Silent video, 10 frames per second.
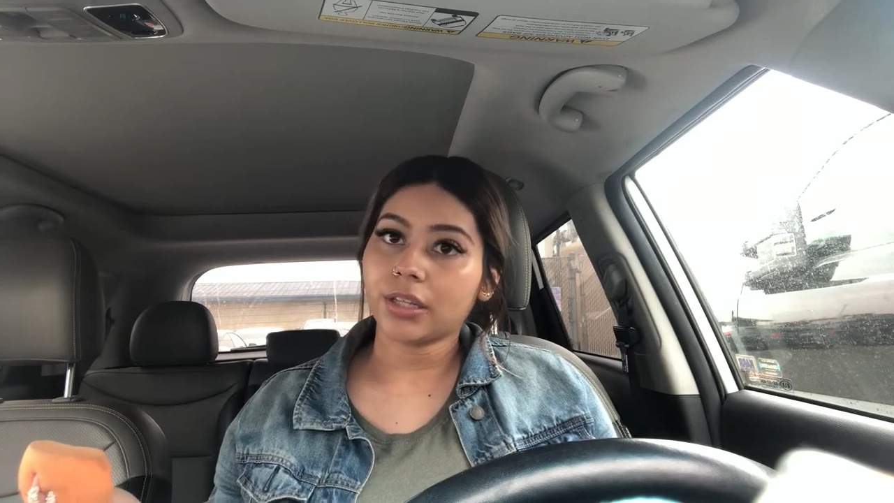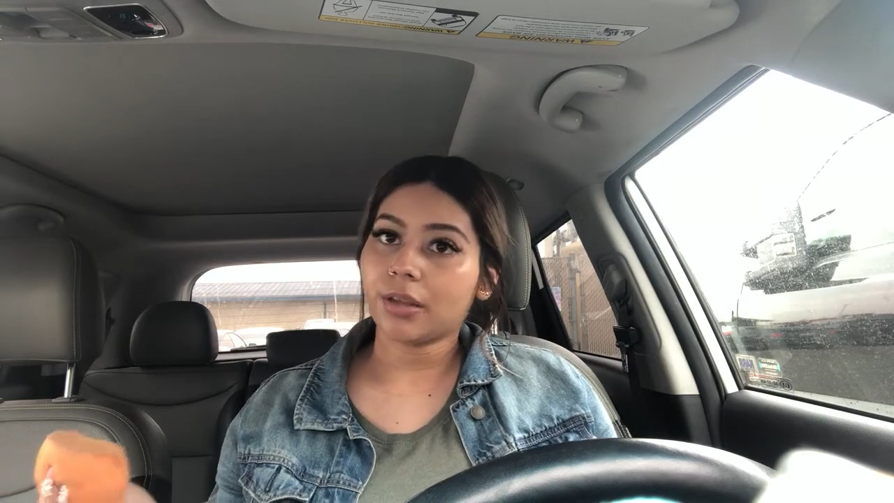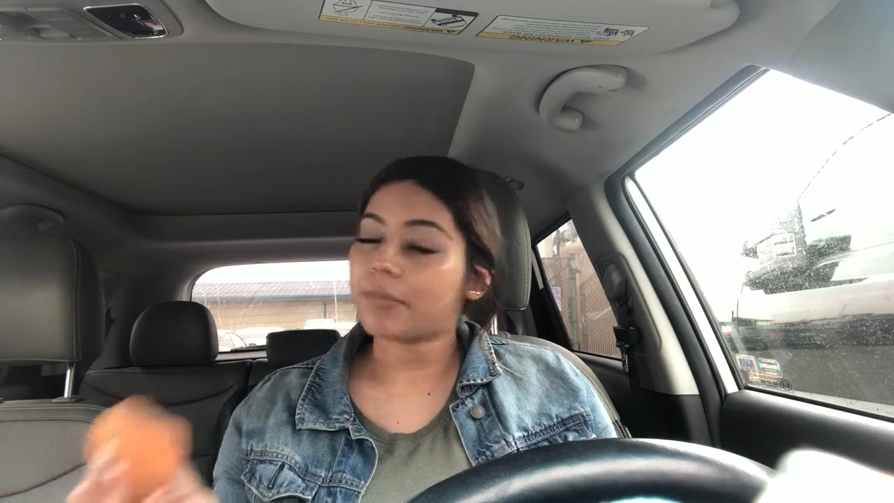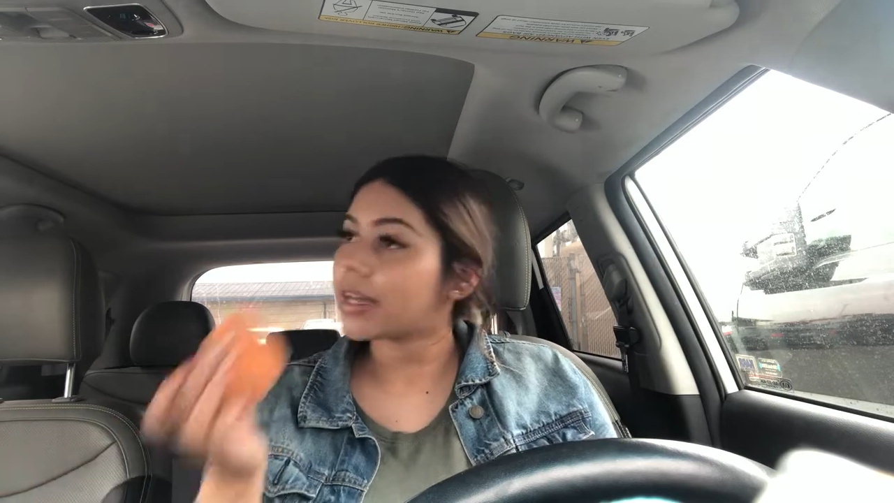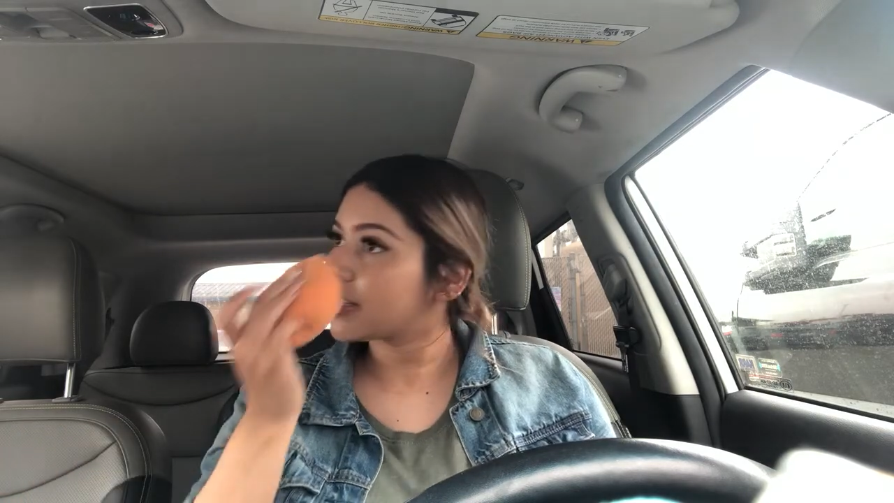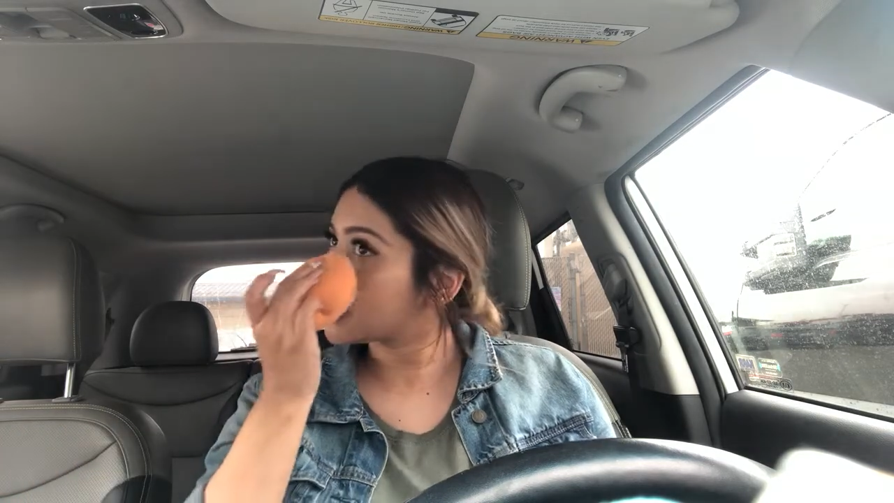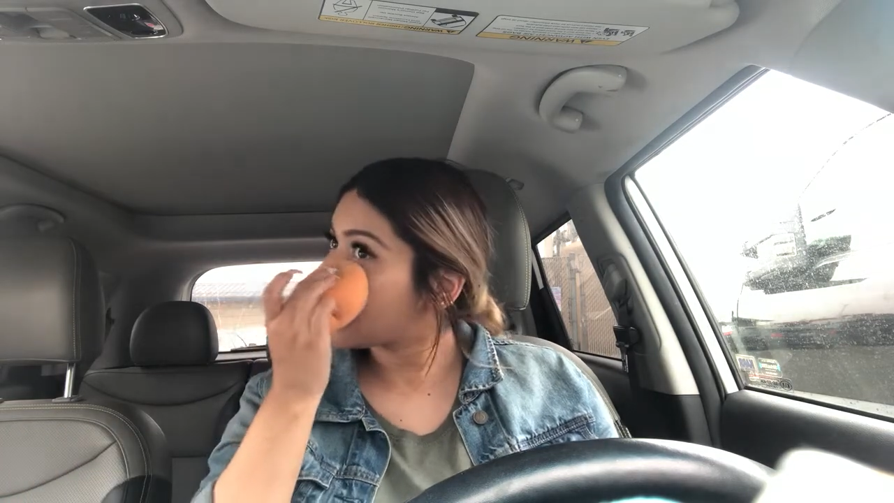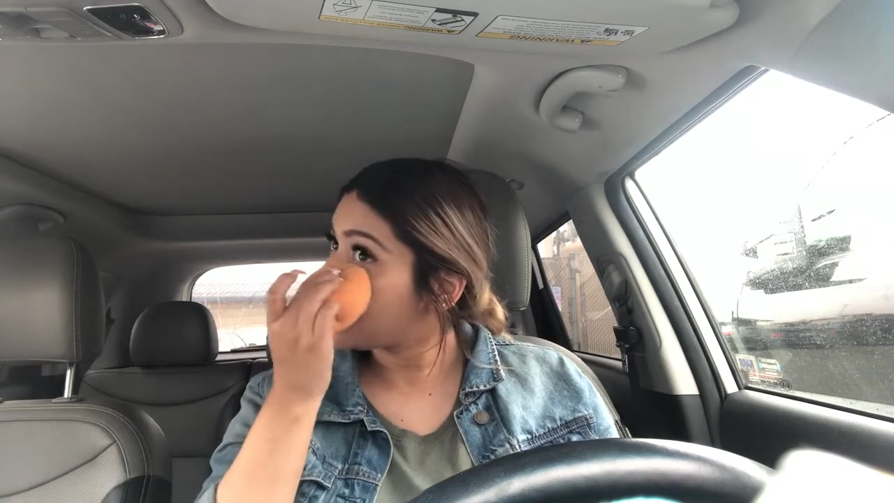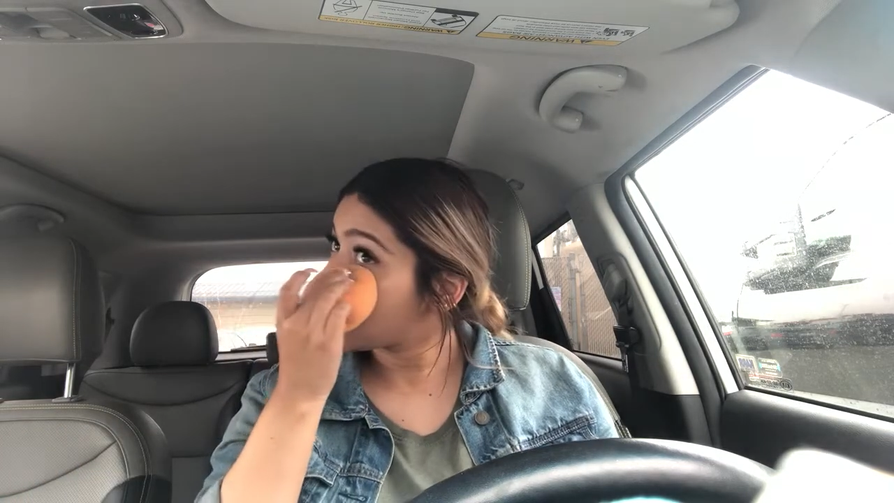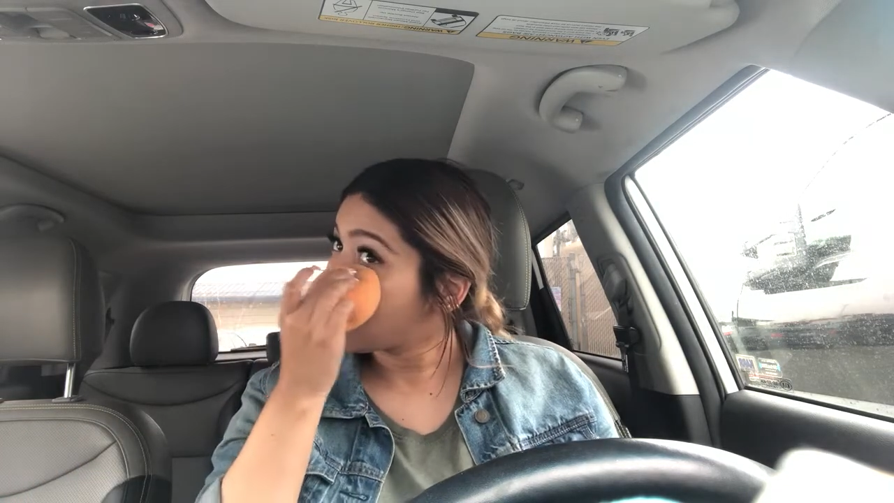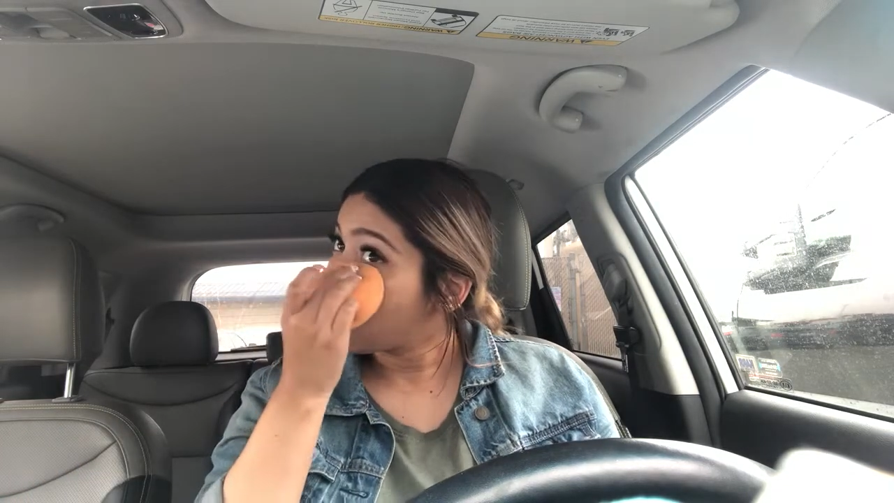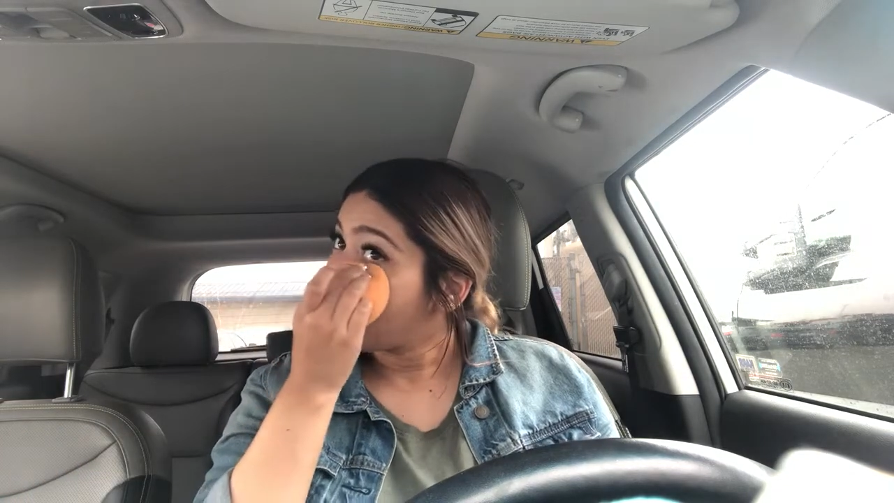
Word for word: to the message,